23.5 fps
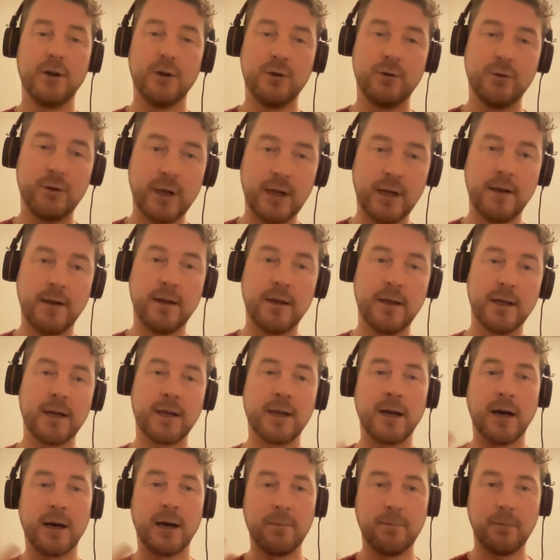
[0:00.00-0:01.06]
who need the
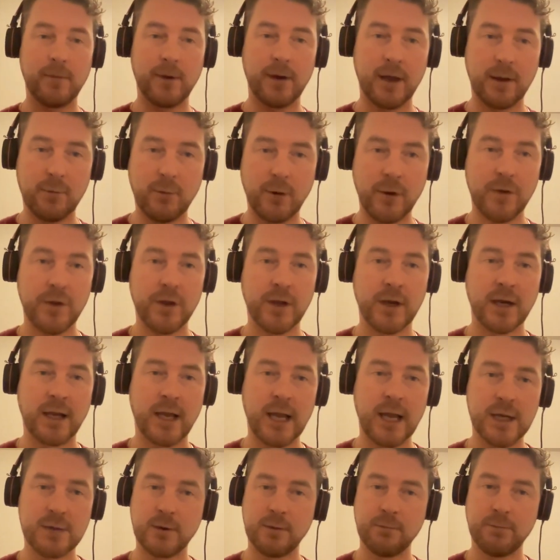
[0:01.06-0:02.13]
income and want the
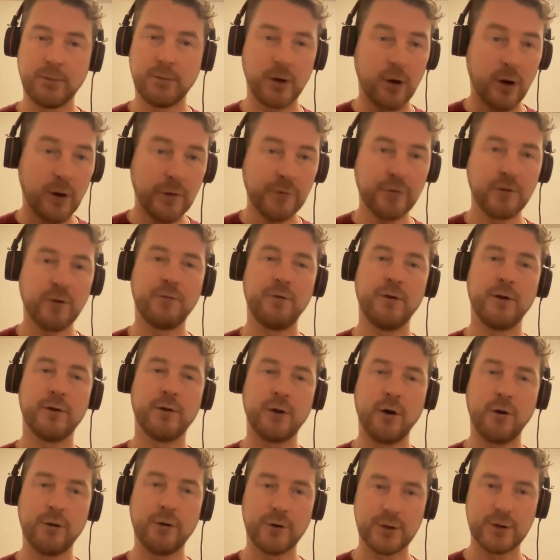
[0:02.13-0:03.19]
engagement, but also for
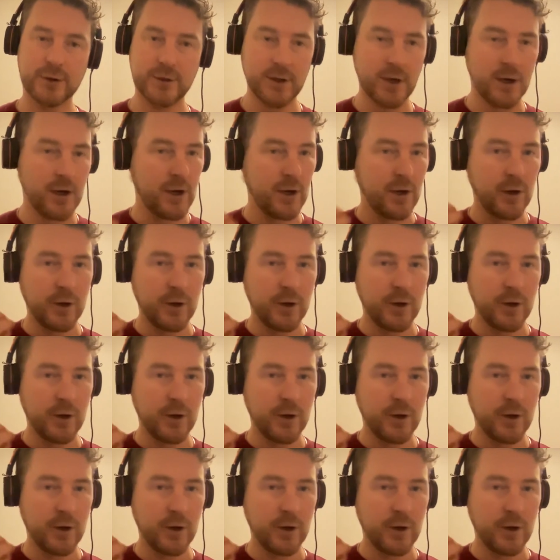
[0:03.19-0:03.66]
donors